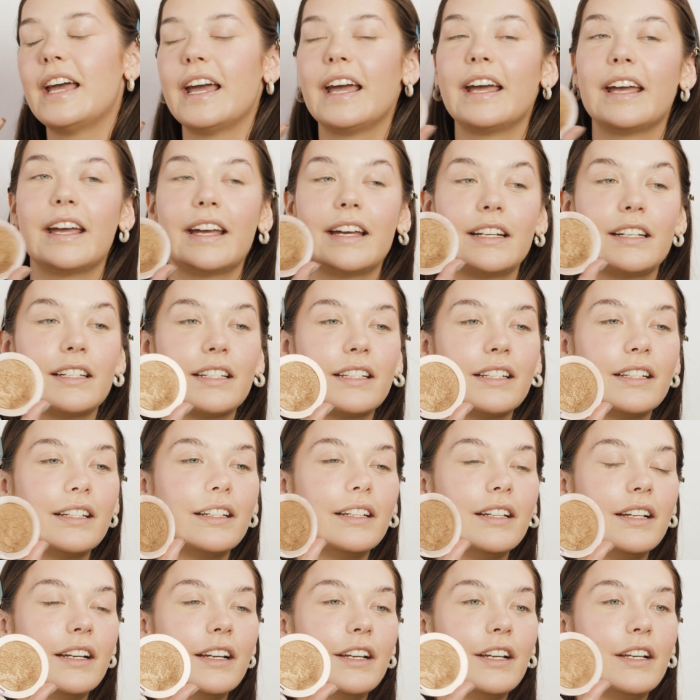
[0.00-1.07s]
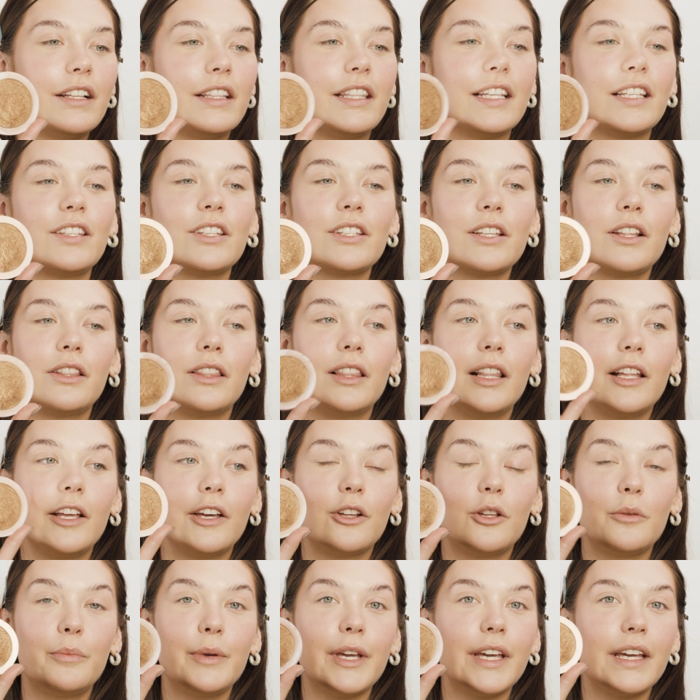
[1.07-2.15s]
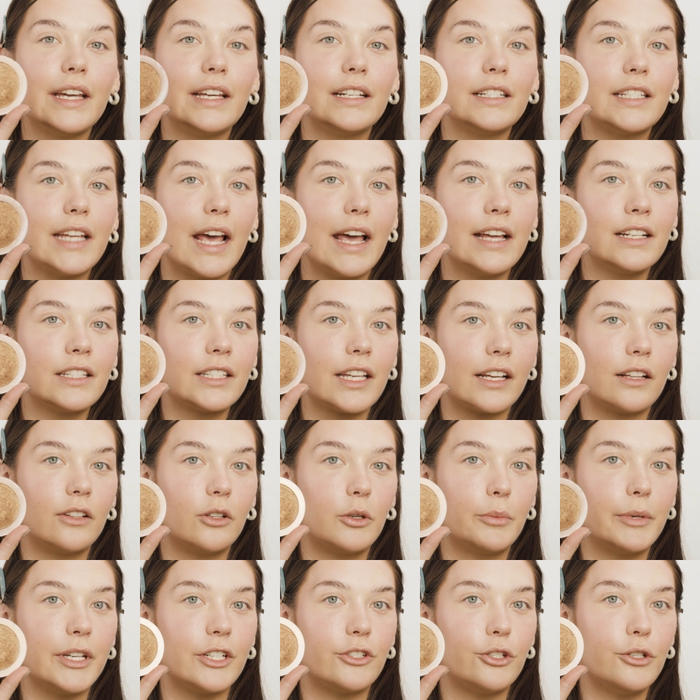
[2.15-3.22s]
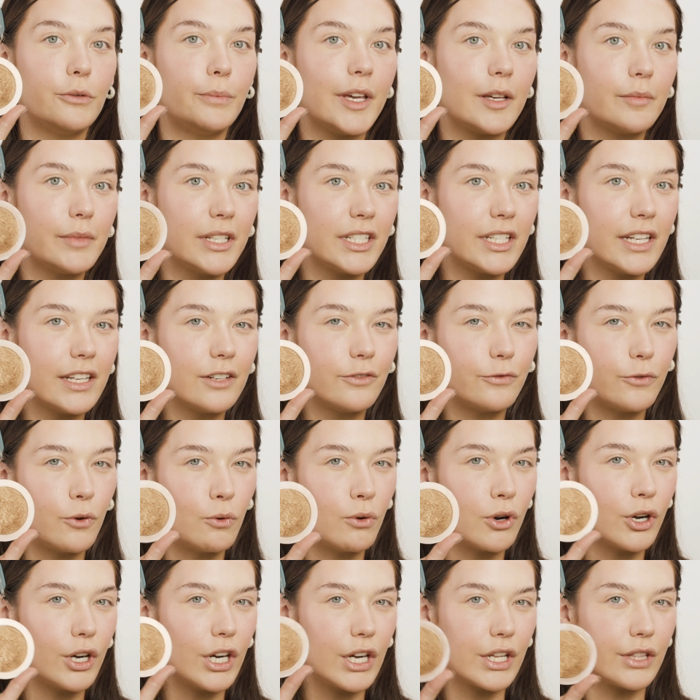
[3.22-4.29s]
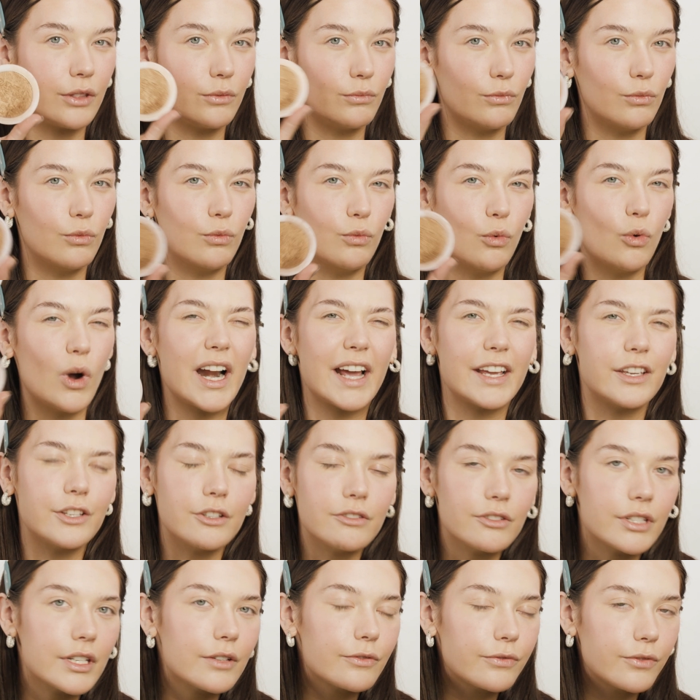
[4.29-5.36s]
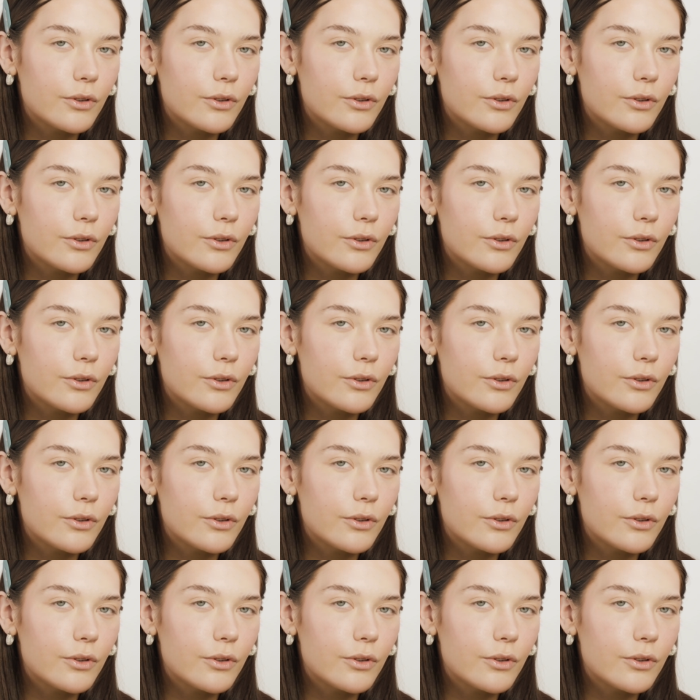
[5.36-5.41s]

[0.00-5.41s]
And this is a little bit intense, like a little bit too pigmented for what I use it